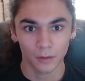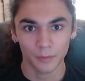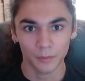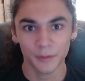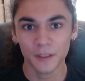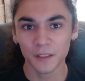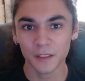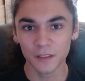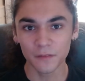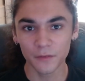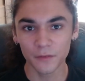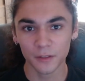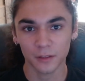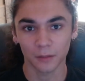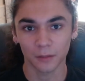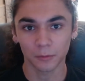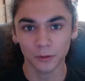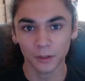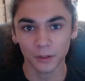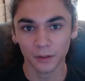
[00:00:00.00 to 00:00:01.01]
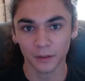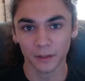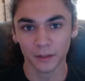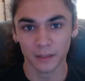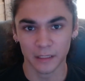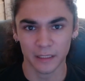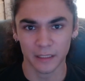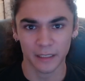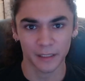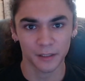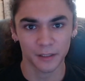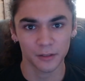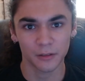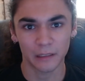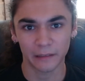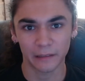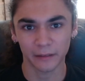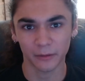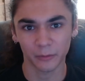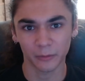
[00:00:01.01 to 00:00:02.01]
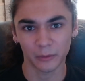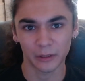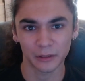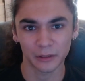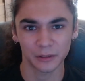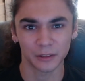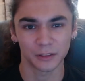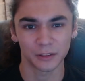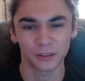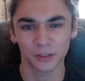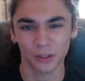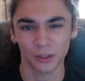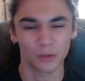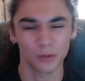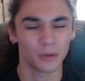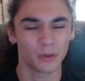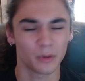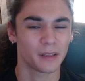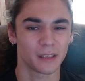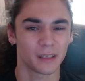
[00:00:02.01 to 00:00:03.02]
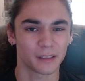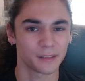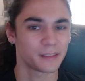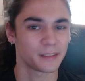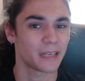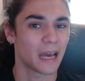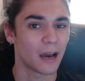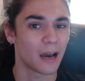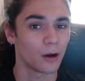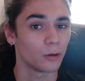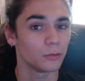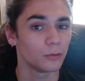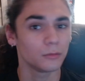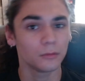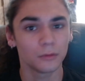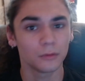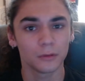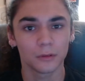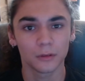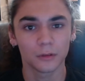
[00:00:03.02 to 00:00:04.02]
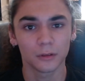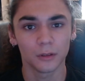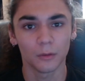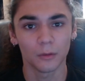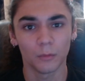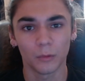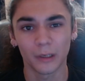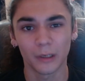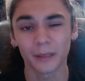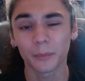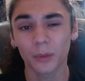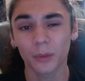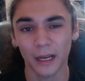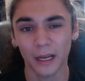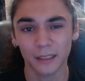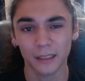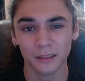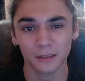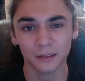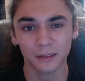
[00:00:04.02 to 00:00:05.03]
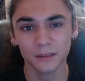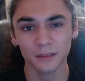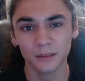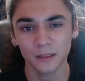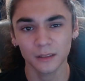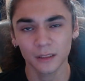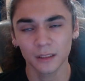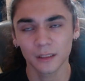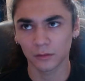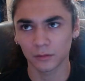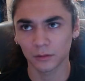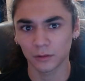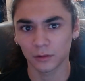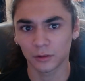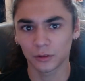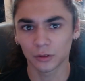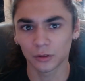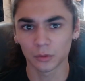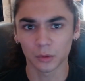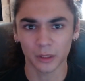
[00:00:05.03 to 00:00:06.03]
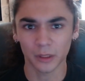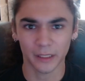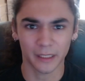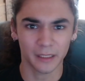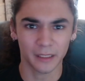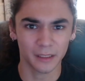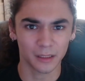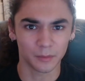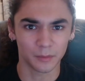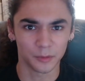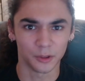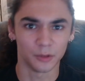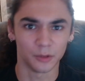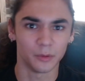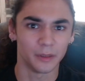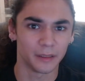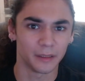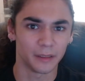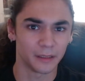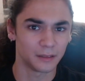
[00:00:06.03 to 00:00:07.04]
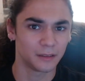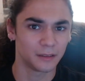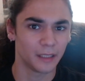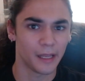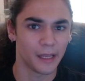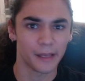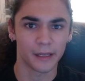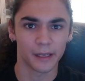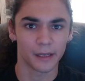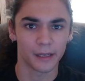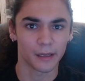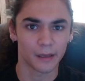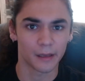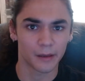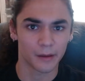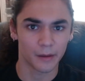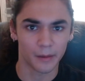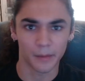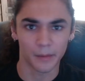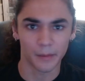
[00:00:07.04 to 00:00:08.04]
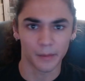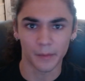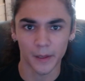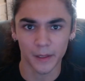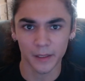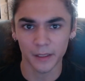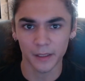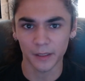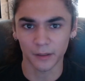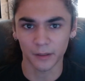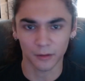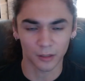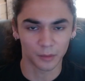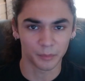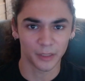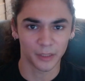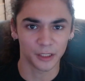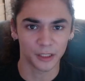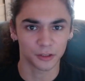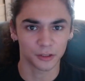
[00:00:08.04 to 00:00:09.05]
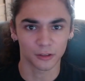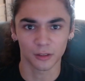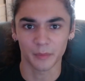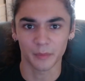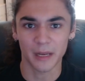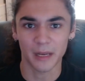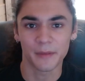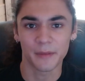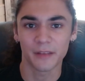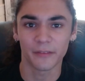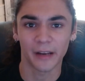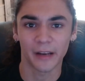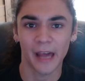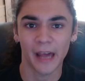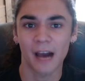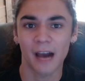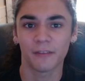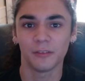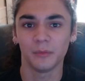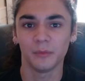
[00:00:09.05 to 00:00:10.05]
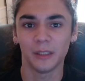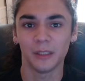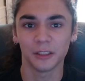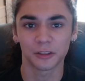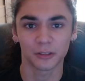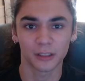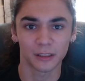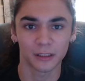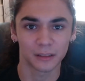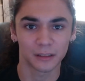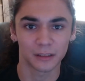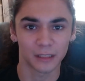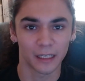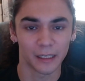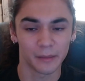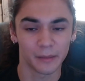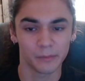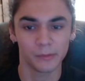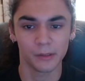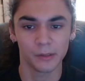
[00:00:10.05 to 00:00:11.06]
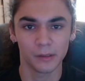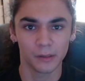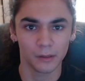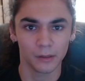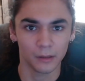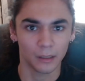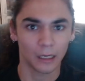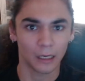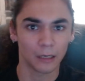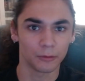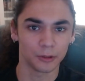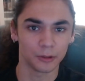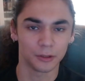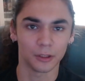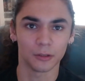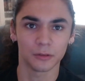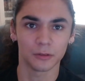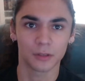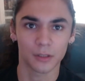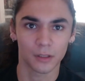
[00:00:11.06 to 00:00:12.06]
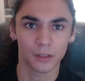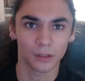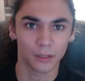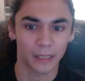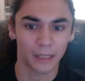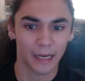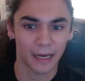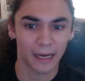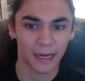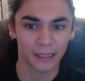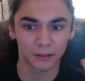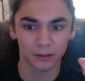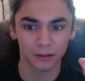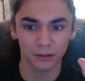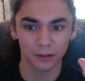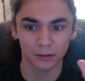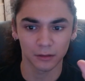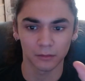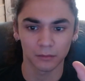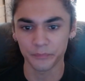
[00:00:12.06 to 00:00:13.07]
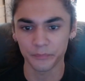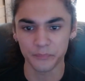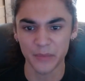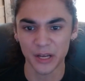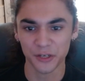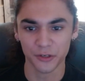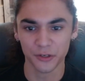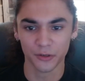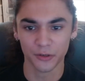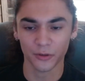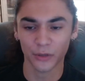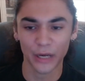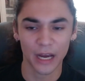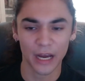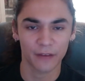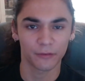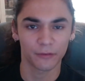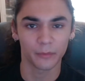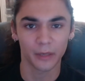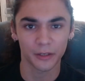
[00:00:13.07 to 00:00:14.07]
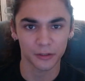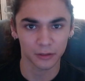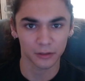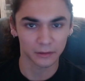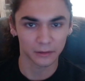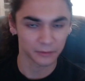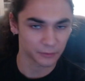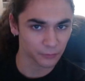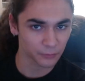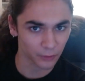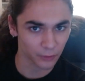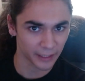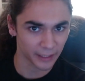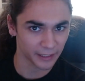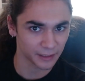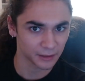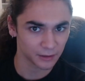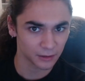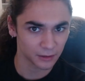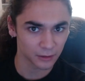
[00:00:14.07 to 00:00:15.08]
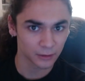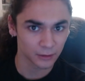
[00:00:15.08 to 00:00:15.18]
Because of the double tonguing in the etude, I didn't want to slow anything down when practicing. So what I ended up doing is taking either a measure or maybe even half a measure at a time. I would go to the last measure or half a measure of a phrase,